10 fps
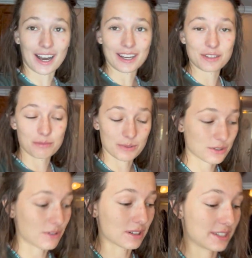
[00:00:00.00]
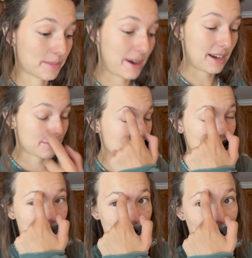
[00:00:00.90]
I was struggling to pack for some
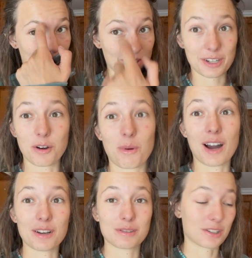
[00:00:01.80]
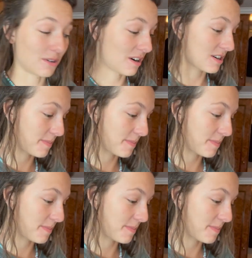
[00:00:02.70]
reason. I don't really know why it was so hard to